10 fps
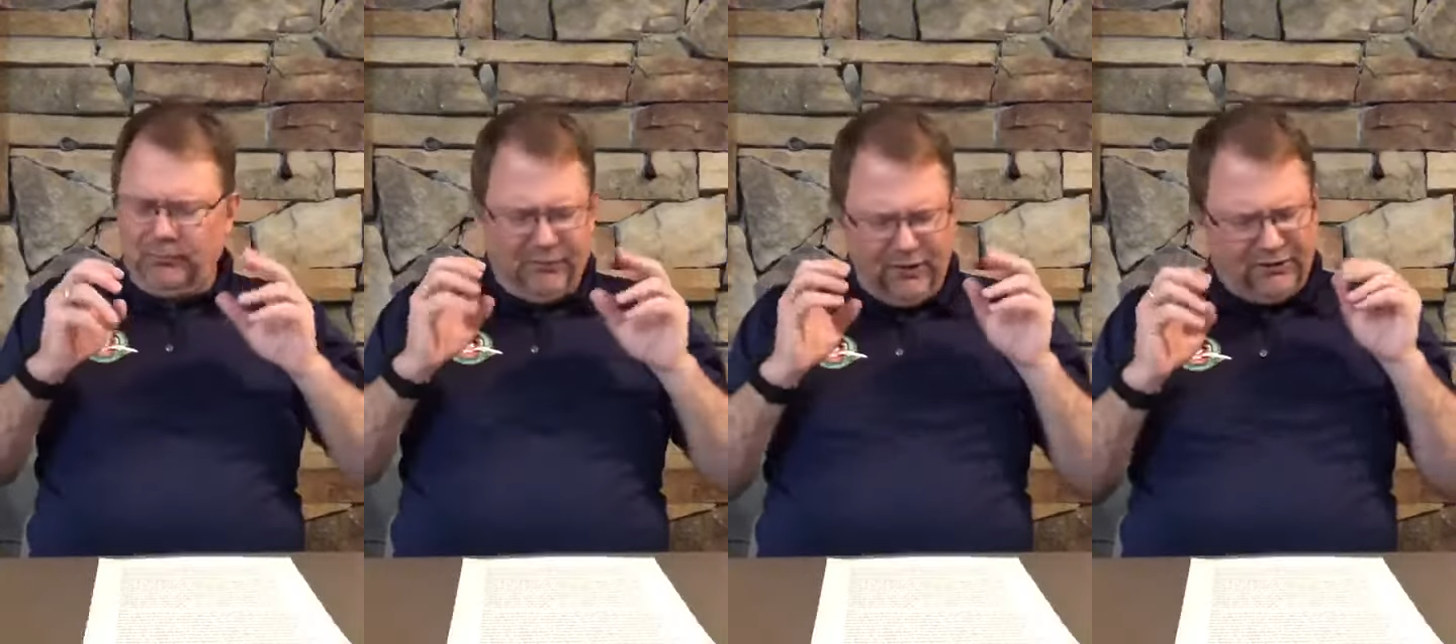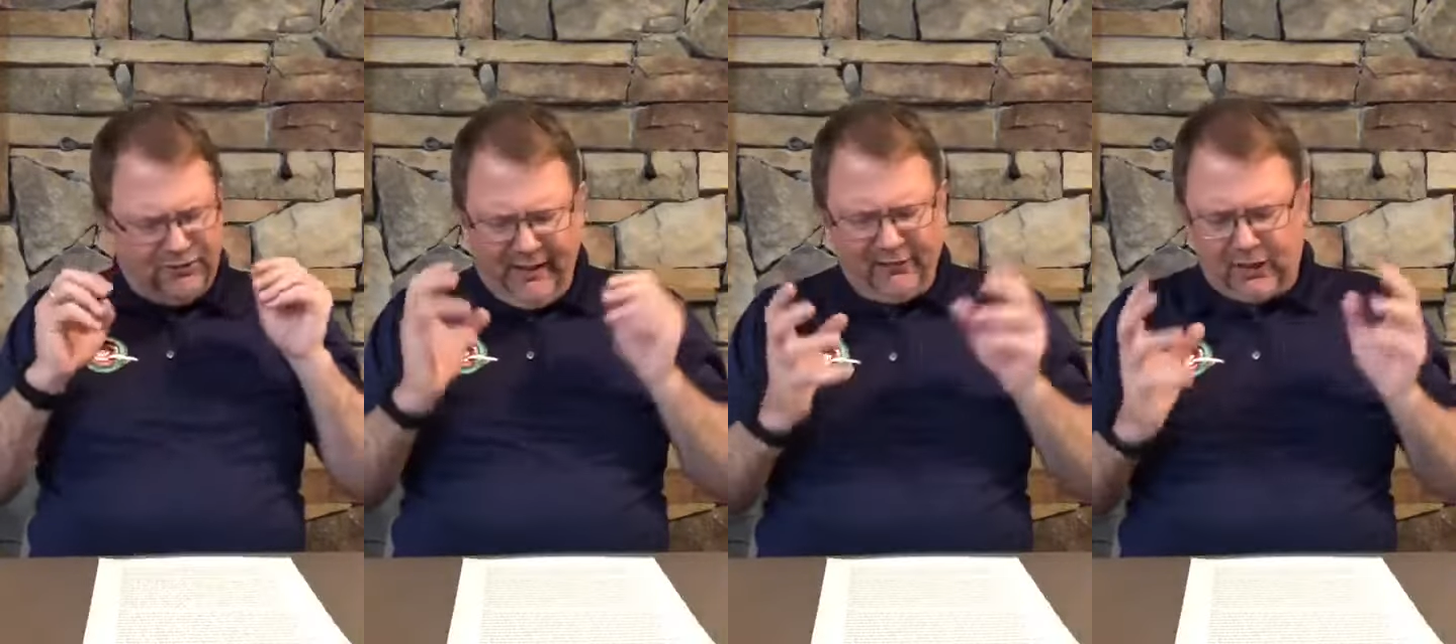These
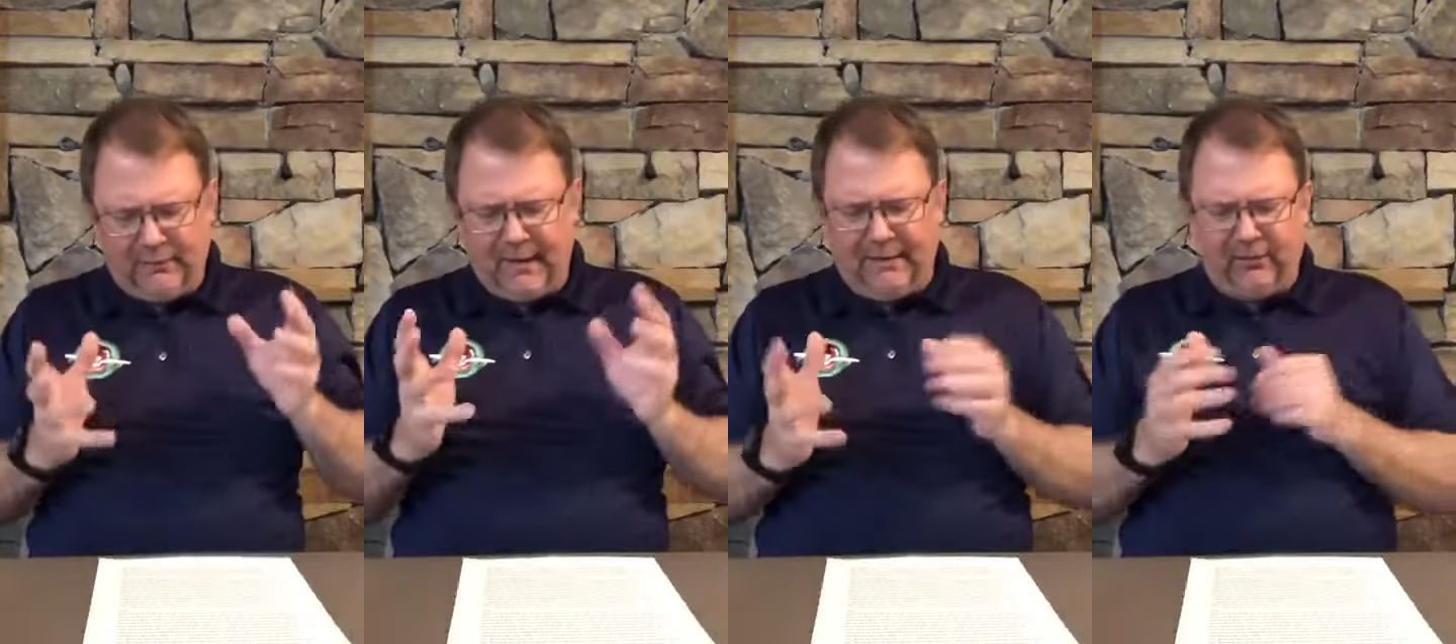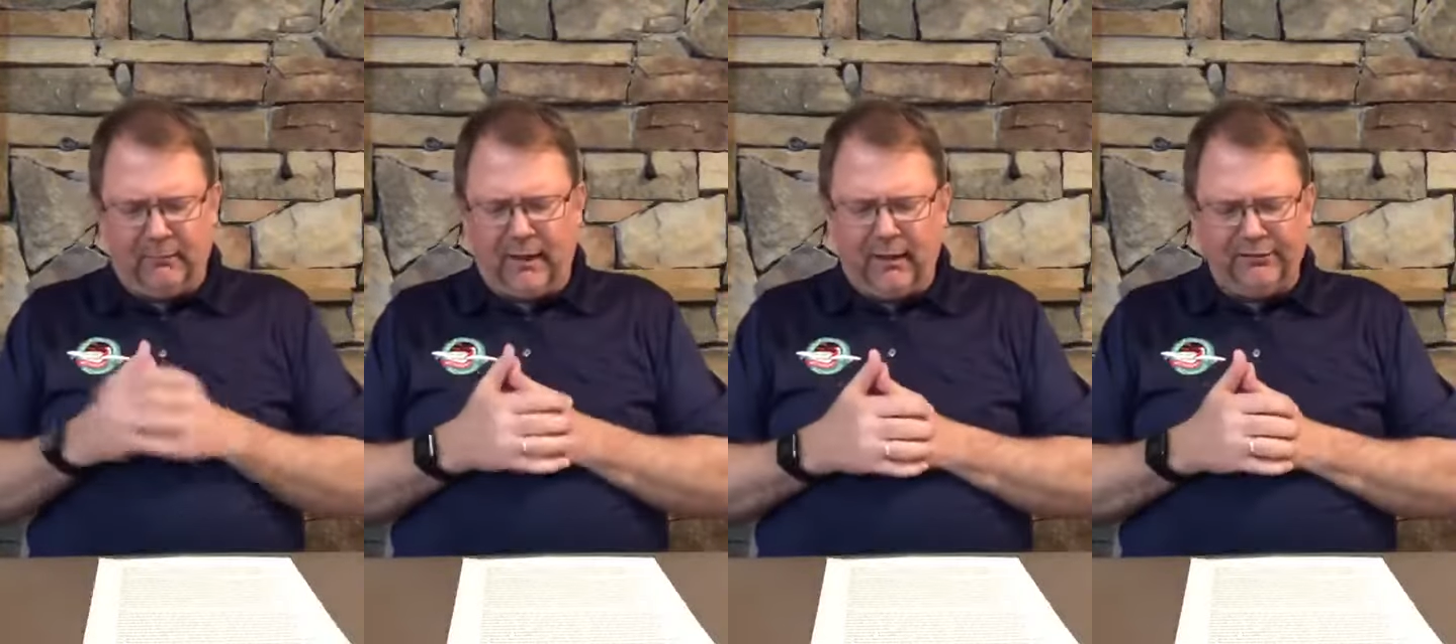things come out of
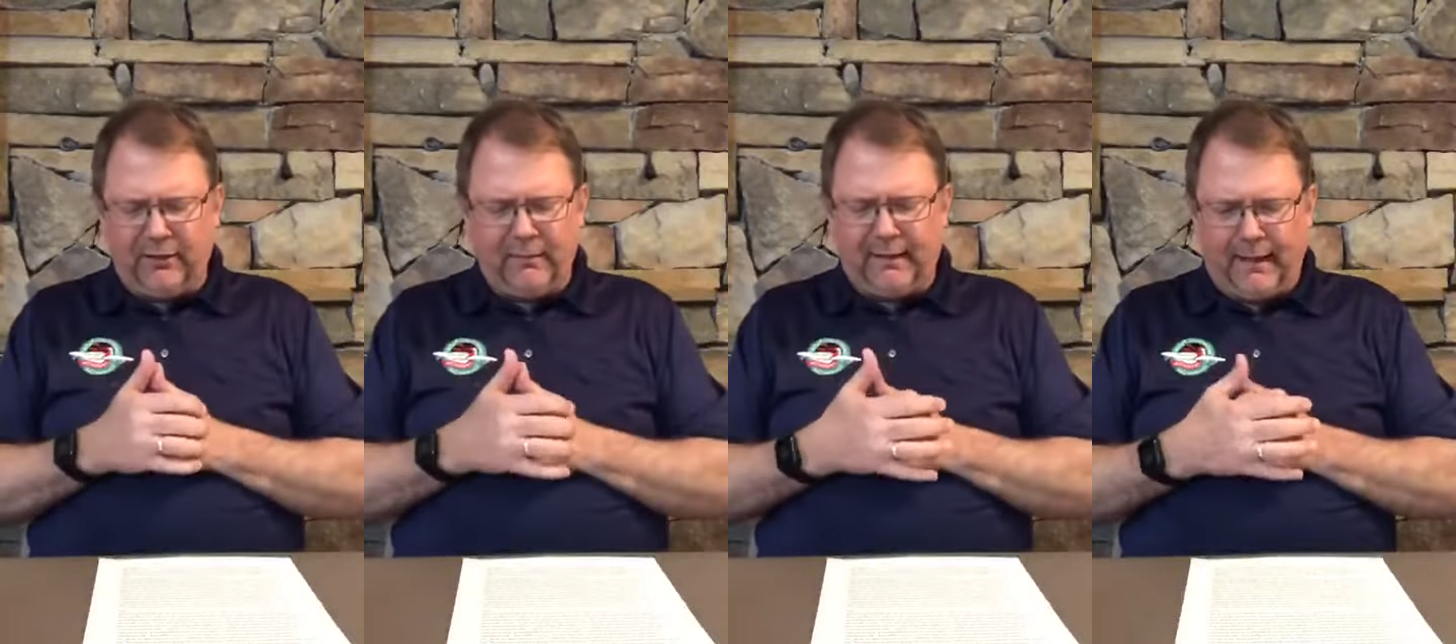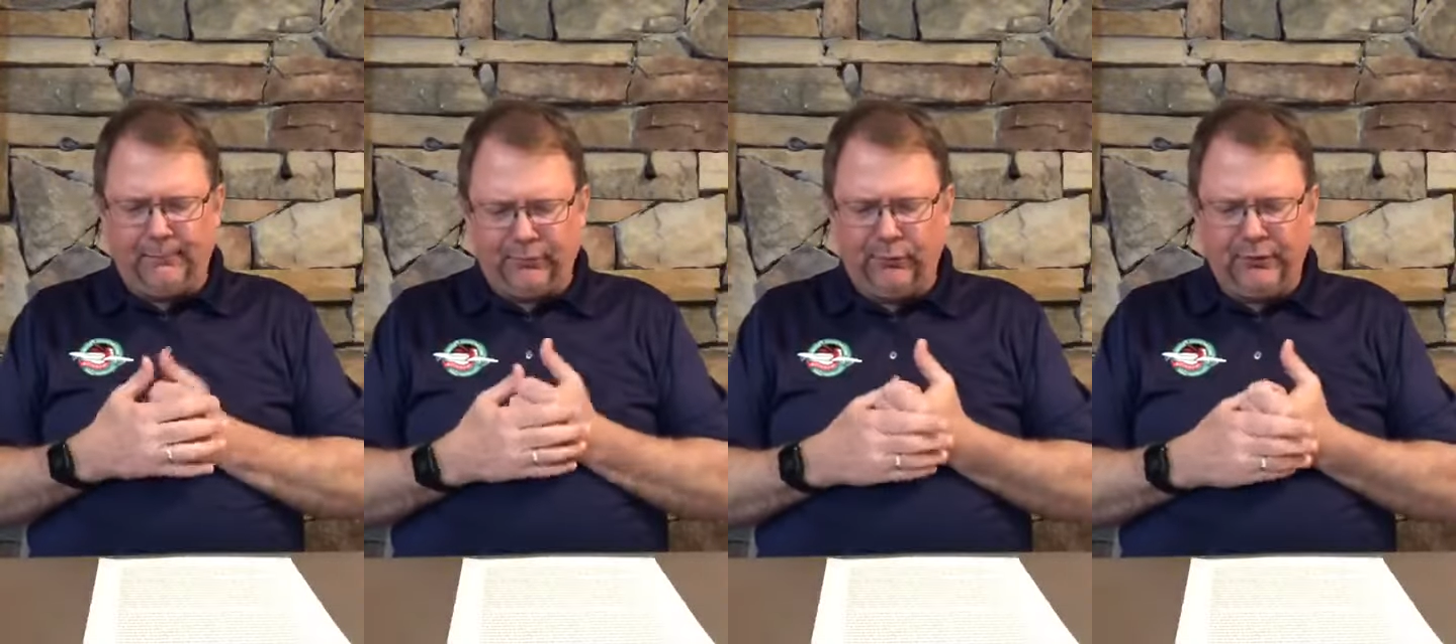our mouths that make
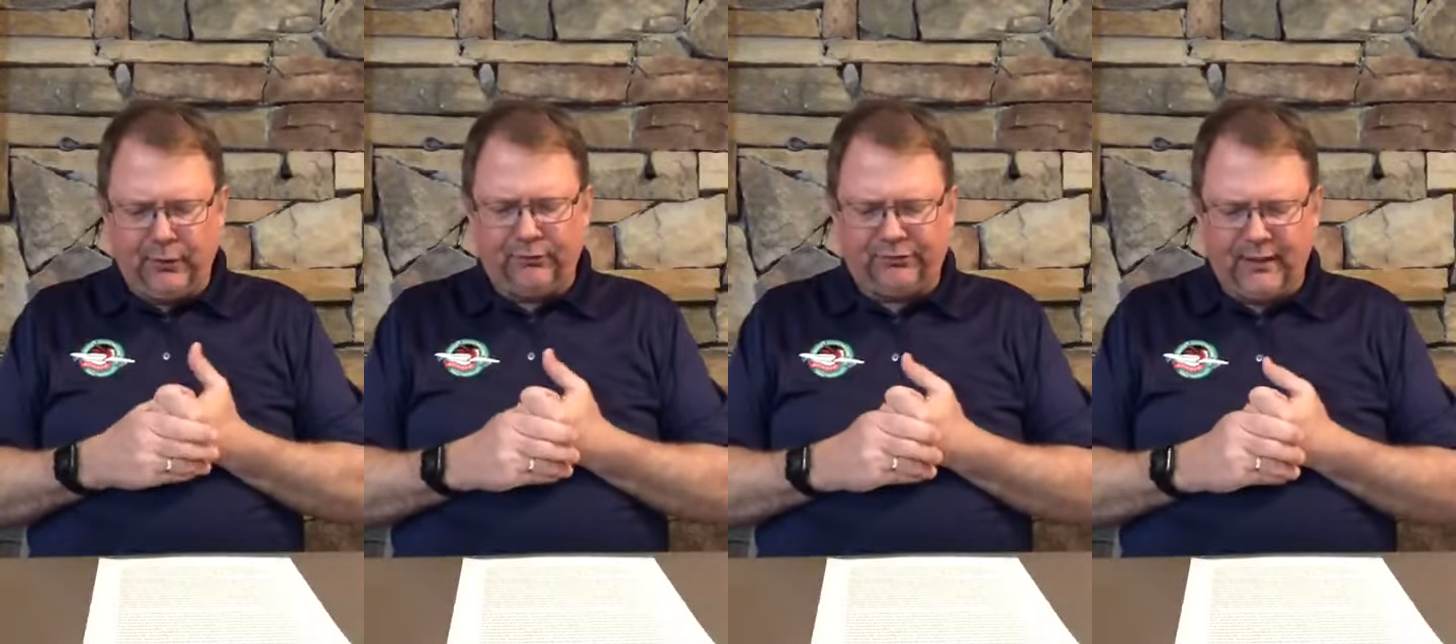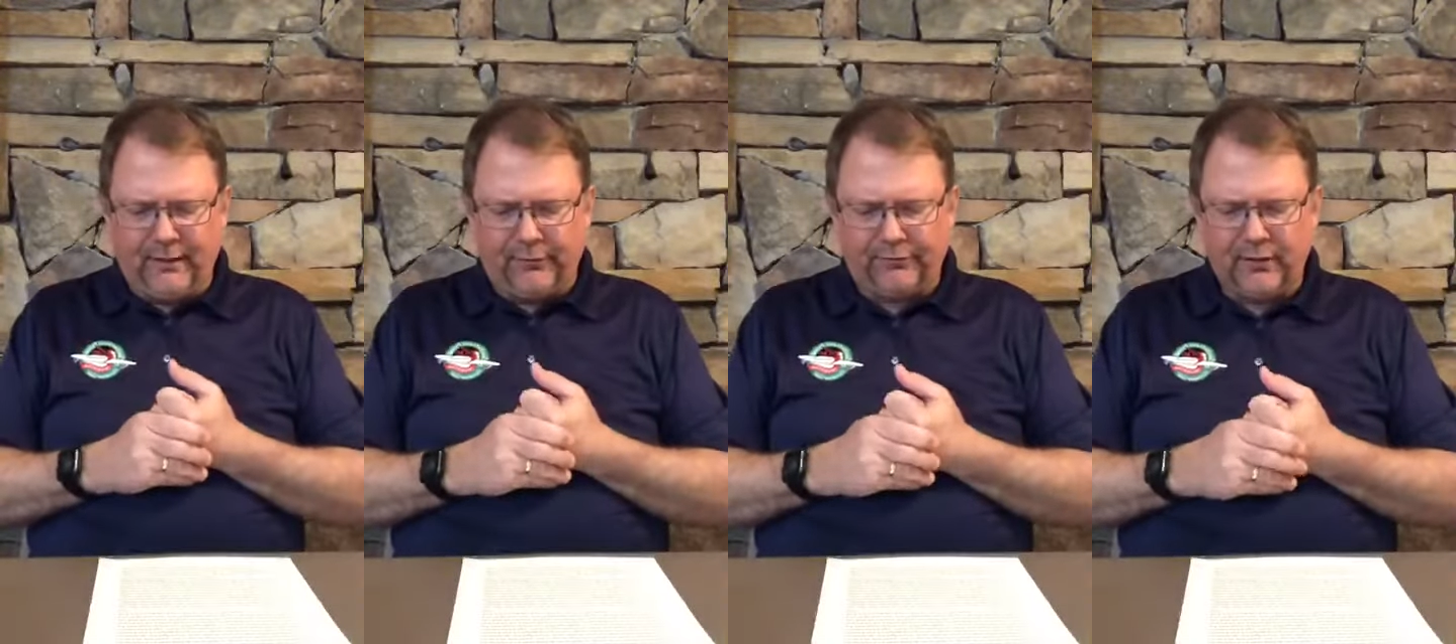absolutely no
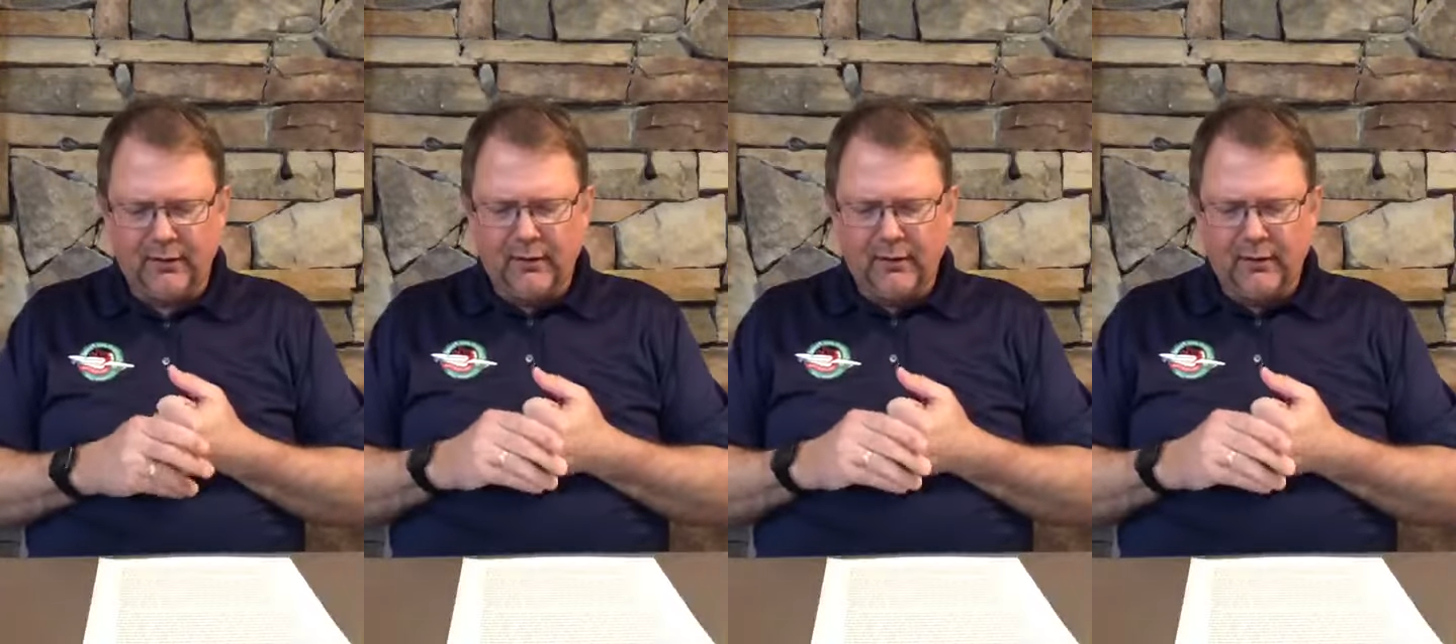sense.